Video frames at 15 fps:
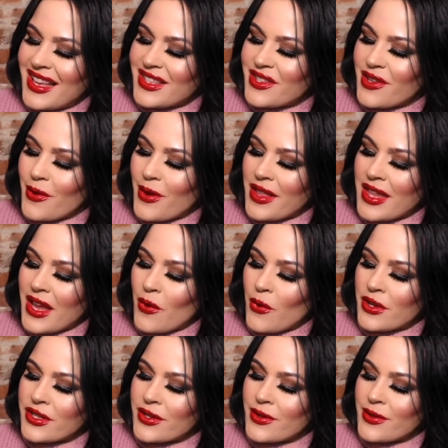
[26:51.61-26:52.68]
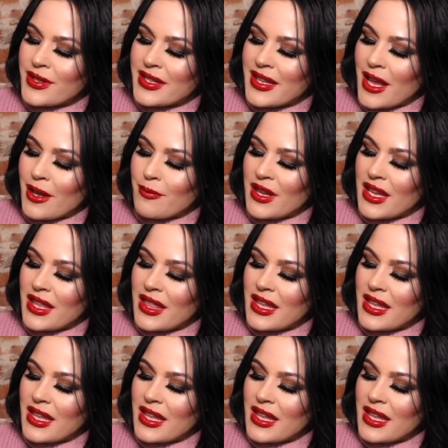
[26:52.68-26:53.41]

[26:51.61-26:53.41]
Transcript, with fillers: So, and they also sent me,